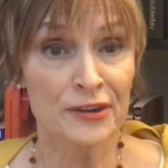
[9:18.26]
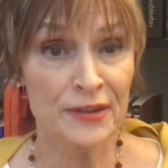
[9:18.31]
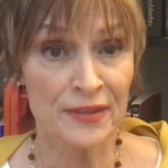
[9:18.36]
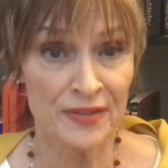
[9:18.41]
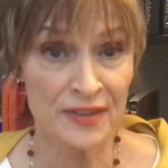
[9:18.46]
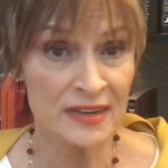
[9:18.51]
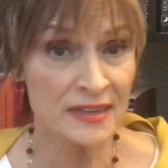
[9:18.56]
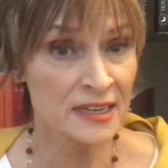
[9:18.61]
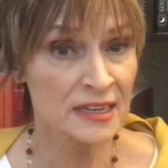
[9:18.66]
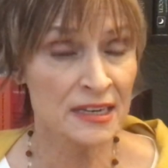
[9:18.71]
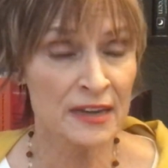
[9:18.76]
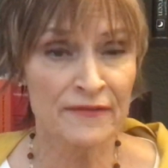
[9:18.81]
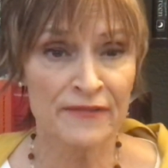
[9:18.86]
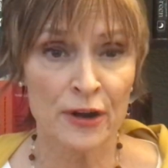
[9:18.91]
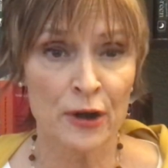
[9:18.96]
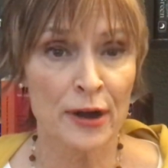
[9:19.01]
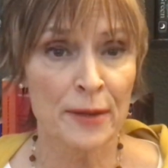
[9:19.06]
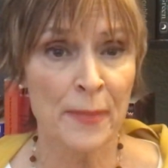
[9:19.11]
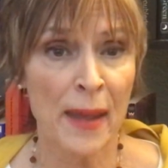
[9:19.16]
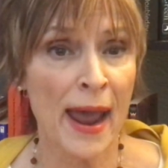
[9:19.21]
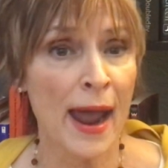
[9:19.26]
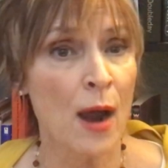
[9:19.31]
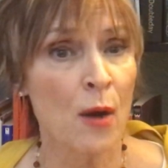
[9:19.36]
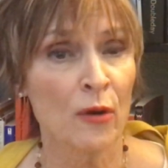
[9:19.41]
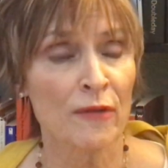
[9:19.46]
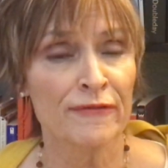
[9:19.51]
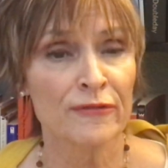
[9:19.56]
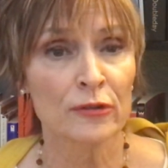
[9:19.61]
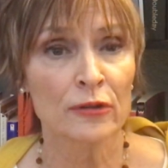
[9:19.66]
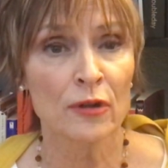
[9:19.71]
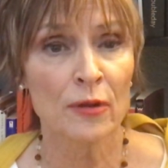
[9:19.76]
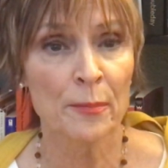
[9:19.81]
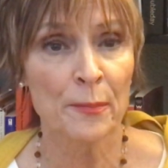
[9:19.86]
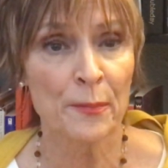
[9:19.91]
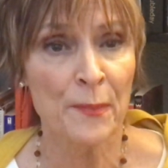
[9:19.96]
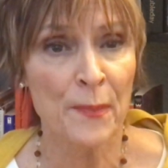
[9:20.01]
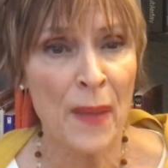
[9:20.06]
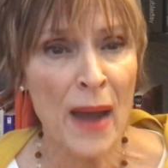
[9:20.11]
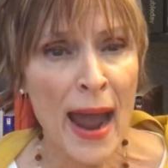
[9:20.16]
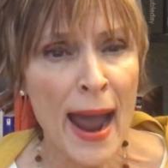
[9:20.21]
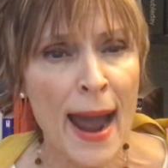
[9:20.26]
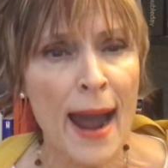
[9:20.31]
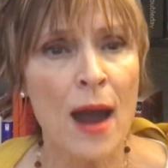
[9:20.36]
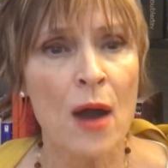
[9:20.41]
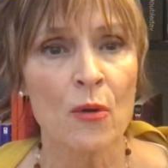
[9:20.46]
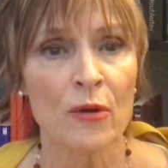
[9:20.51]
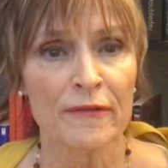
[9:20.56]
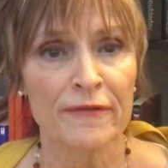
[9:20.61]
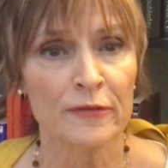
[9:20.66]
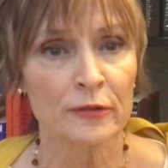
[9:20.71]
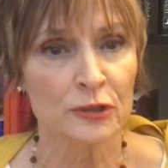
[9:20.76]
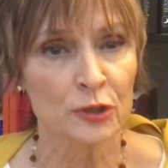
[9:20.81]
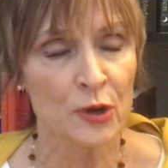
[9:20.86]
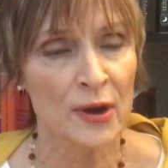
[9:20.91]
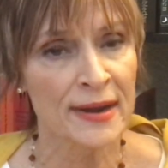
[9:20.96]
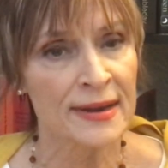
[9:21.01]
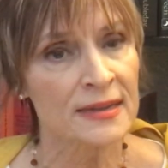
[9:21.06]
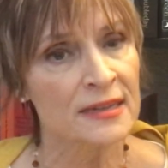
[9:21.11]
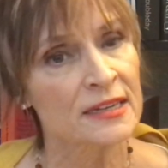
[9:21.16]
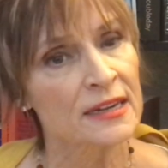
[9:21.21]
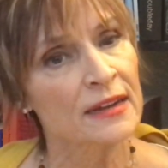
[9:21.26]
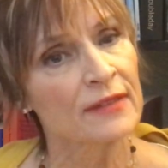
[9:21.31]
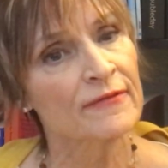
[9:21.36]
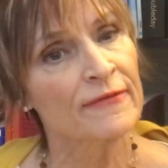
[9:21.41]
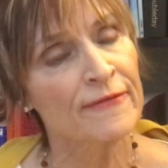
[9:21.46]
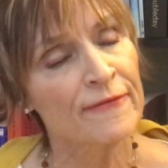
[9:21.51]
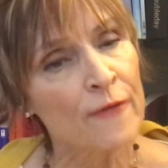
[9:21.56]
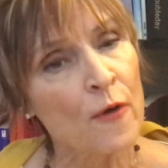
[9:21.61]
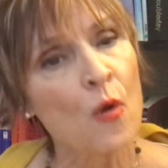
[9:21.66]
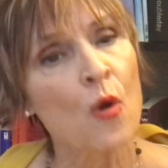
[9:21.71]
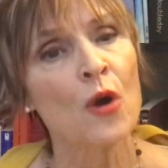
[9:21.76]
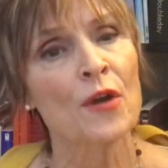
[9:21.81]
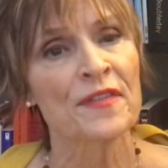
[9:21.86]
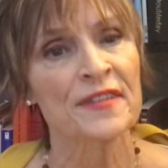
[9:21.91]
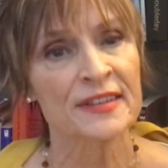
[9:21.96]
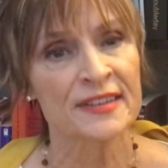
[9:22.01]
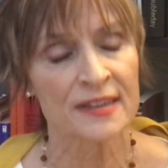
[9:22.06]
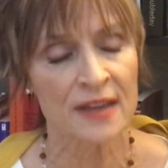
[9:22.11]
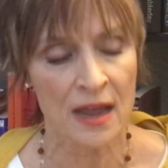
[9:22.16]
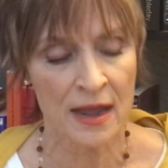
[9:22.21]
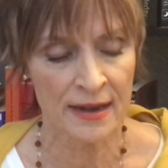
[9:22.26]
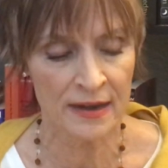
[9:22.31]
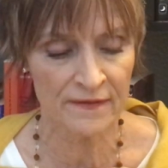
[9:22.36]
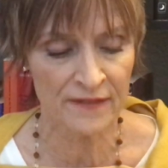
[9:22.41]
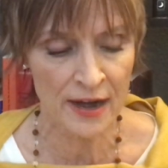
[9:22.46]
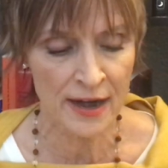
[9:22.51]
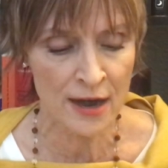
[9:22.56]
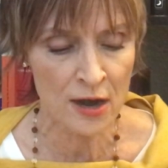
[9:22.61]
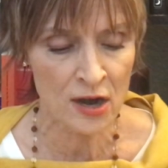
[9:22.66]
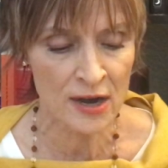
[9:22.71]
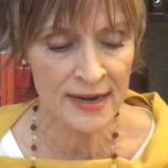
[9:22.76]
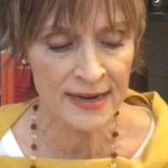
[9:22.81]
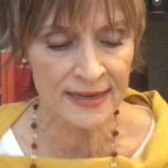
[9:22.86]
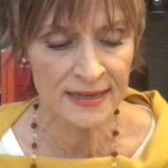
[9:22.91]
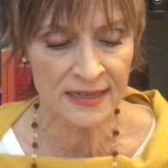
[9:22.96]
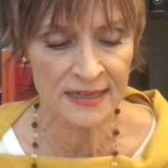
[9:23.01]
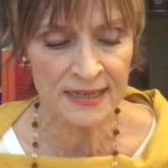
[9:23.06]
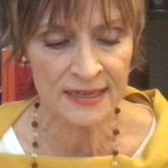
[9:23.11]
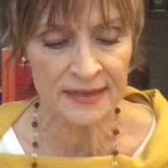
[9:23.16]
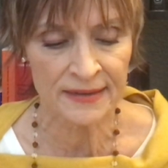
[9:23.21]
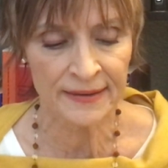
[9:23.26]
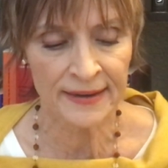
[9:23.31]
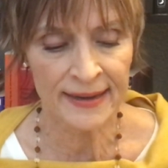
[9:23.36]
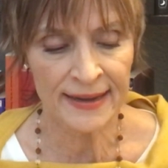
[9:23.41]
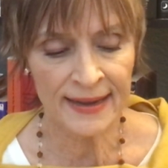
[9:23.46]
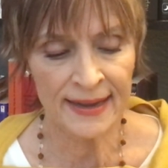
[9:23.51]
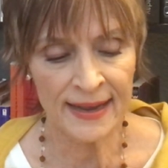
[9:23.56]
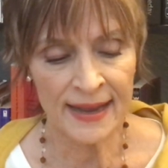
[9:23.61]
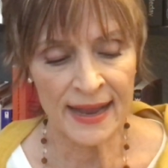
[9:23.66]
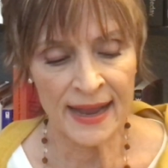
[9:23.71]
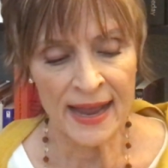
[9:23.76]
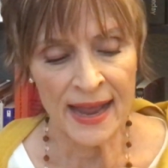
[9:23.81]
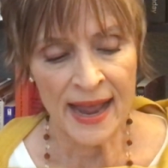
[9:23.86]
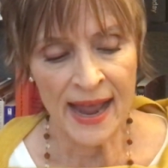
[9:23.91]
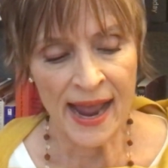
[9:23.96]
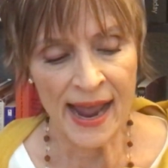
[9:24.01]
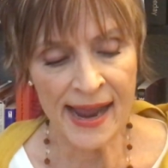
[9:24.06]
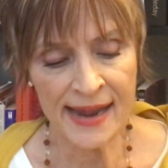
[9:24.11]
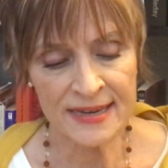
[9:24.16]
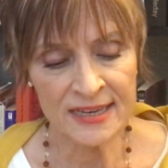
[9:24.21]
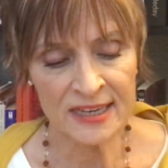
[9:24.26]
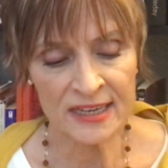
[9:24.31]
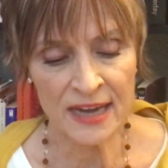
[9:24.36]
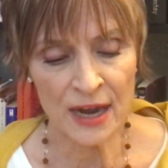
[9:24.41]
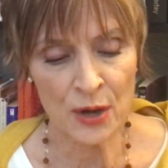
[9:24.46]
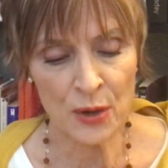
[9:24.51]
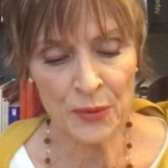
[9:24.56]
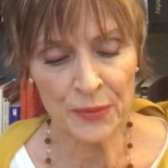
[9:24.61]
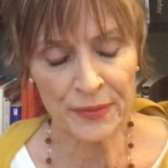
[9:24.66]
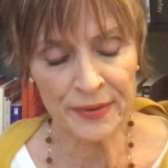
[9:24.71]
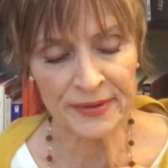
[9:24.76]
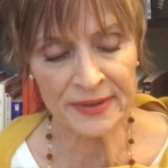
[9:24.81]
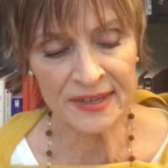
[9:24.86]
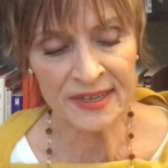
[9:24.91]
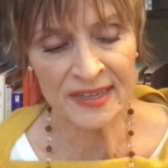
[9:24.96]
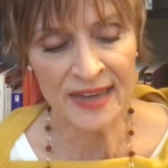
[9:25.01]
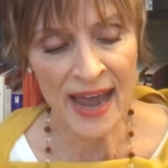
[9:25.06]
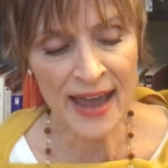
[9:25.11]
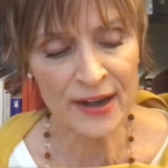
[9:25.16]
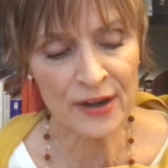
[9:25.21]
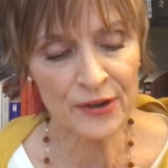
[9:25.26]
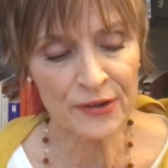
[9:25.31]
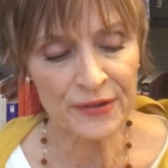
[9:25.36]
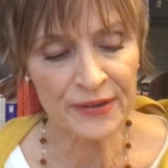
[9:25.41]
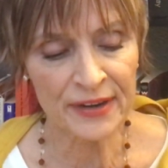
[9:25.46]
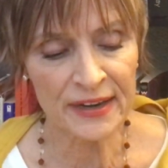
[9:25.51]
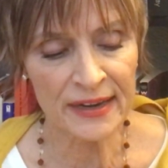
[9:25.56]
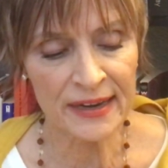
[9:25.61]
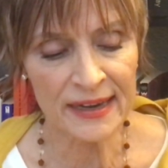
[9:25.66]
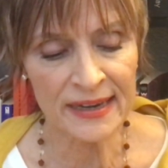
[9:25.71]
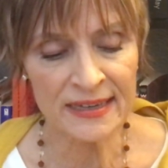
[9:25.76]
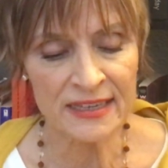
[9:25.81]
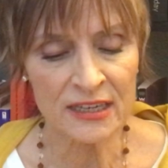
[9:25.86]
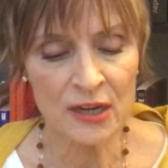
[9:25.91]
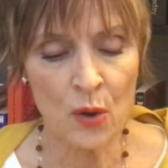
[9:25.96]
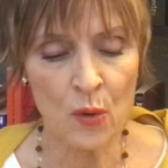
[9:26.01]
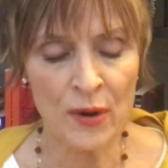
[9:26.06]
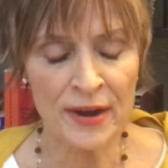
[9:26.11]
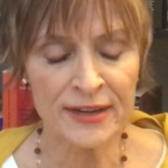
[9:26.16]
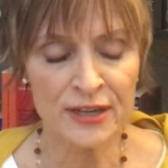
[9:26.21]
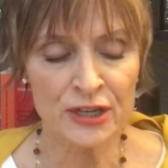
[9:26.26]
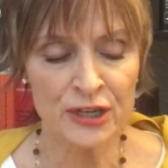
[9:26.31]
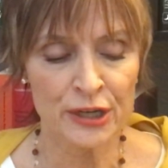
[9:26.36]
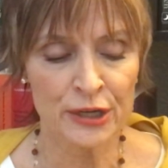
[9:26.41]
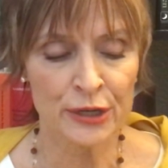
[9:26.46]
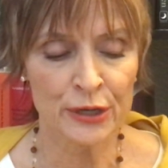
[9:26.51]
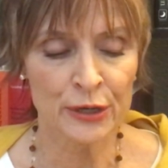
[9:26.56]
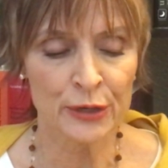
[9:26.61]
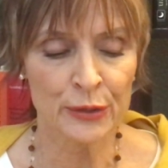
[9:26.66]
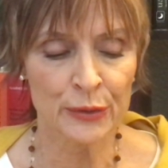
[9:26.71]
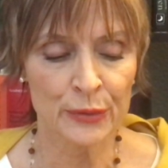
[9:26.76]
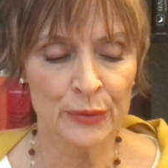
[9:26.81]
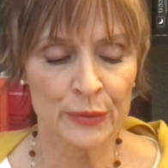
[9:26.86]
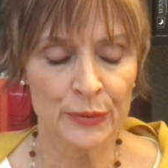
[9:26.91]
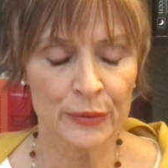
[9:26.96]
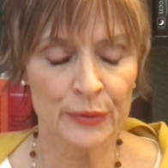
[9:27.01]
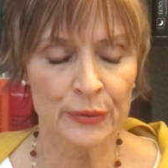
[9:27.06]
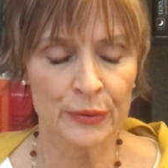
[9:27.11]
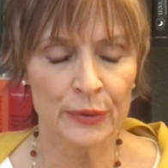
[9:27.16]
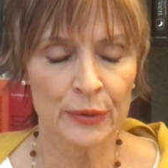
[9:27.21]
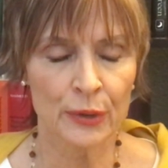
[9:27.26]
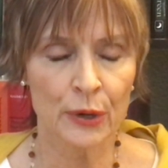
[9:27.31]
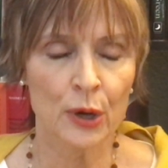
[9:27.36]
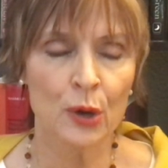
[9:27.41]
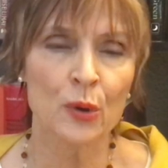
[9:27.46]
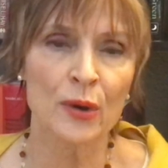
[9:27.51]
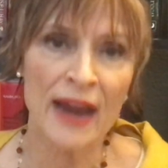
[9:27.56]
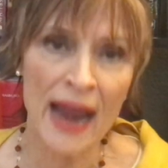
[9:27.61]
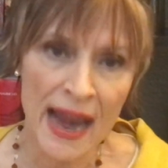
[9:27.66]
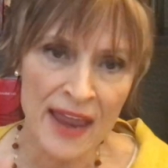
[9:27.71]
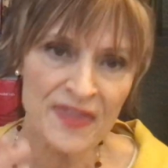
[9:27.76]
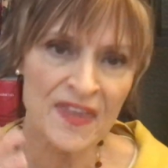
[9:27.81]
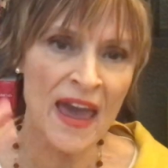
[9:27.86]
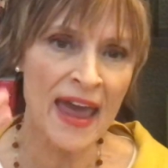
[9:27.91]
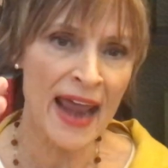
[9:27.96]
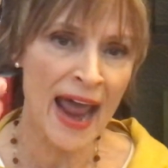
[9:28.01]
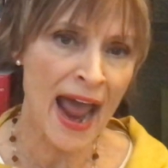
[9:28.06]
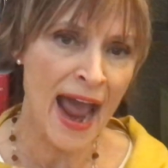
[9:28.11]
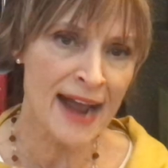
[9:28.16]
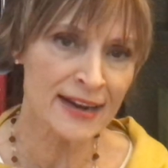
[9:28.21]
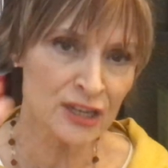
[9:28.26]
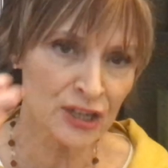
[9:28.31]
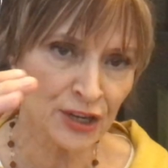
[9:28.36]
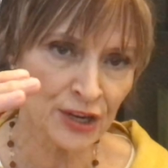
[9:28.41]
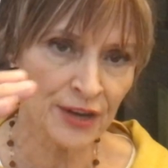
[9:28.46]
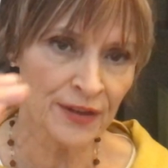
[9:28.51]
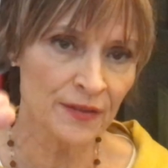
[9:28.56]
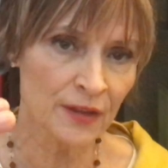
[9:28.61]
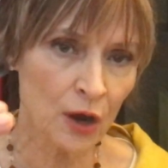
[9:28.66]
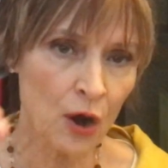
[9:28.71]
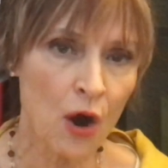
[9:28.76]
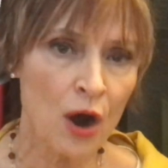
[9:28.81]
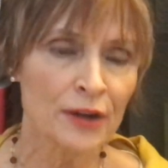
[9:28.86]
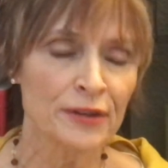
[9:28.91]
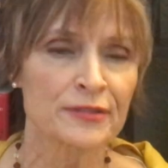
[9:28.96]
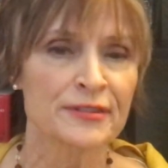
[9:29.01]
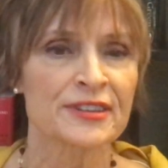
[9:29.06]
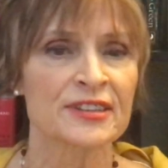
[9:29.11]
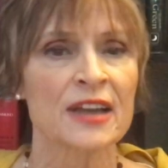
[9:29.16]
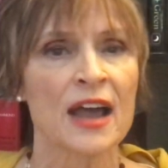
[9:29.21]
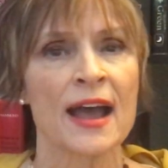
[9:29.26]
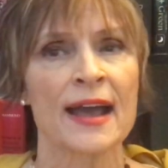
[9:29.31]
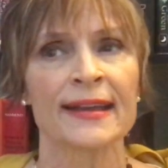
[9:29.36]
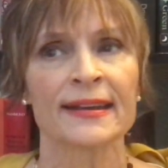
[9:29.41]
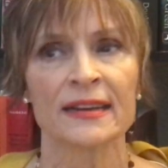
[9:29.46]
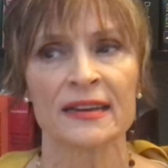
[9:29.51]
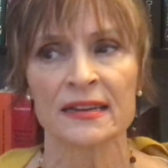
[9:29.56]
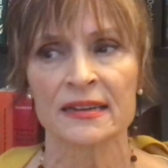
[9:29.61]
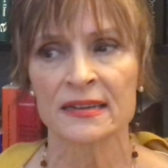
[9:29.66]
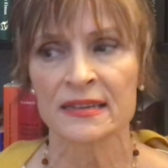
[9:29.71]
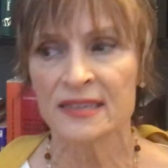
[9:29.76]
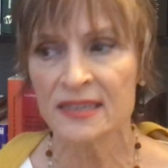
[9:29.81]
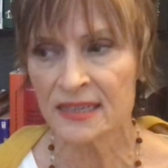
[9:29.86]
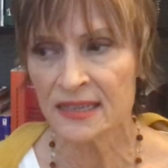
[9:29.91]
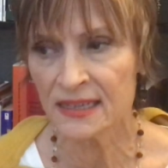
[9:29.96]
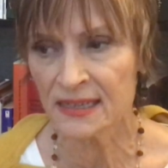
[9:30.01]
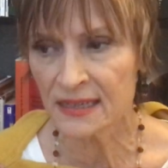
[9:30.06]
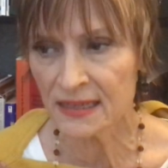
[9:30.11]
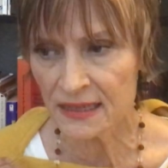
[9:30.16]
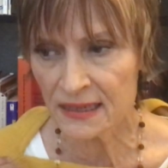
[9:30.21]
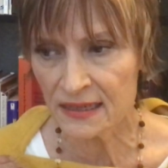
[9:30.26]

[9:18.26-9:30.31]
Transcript: this is a very powerful transit for the sign of Aries. And so Saturn is going to create that action. The cardinal sign is